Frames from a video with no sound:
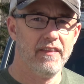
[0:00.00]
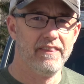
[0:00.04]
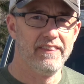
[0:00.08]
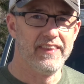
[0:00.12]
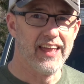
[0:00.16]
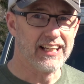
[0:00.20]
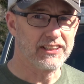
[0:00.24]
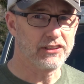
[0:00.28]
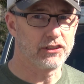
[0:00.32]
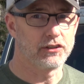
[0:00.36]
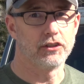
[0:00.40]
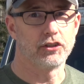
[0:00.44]

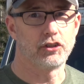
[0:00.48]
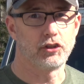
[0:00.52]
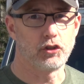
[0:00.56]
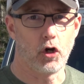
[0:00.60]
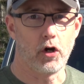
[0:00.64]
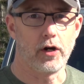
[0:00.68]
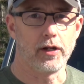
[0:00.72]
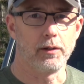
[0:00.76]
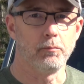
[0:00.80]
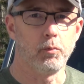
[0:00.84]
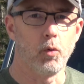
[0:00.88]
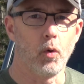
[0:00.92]
That's the
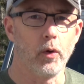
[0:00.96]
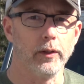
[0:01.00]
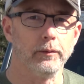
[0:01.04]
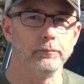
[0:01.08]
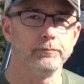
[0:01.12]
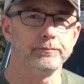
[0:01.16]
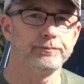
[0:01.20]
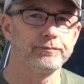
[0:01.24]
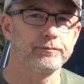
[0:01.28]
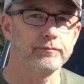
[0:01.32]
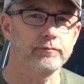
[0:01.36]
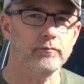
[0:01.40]
starting point.
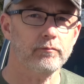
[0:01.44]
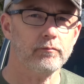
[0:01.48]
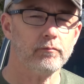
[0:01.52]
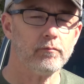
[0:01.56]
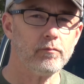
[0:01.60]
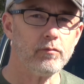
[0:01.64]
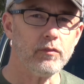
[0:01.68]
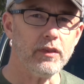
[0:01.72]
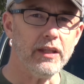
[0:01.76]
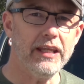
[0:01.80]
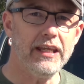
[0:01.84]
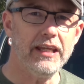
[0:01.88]

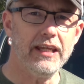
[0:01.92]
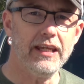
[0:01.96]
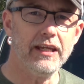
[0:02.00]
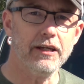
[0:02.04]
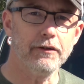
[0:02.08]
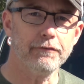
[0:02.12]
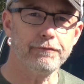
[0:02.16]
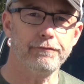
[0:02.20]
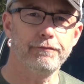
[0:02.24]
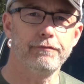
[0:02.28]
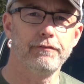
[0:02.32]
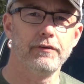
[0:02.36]

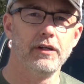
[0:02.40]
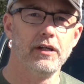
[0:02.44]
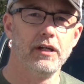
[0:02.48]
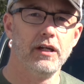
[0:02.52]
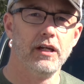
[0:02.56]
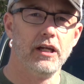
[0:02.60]
If